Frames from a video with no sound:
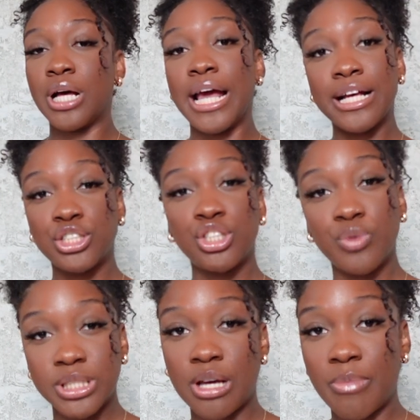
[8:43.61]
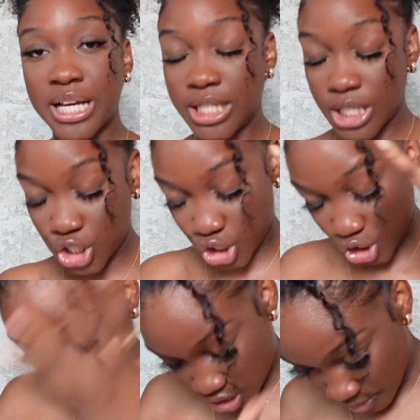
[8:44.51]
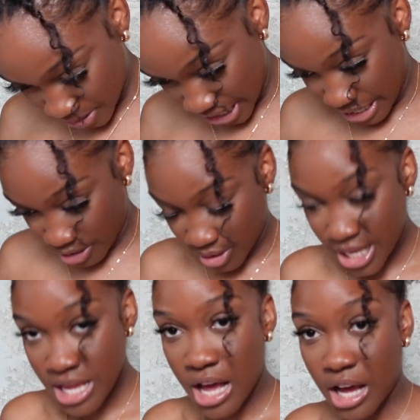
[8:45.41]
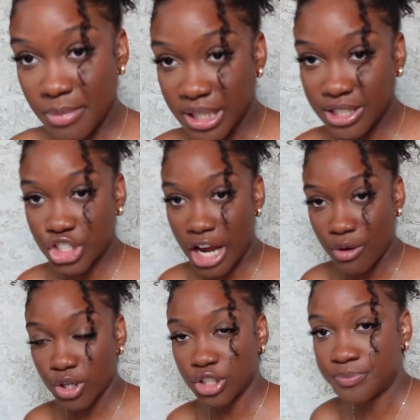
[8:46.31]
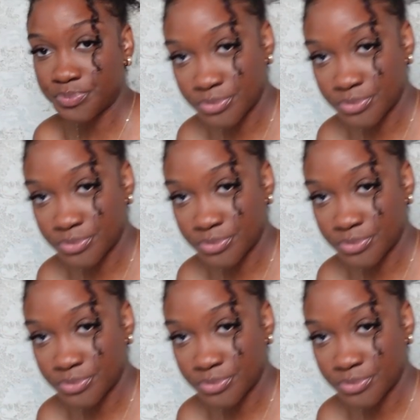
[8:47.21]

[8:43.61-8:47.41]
I actually rinse out my conditioner upside down. I'm in the shower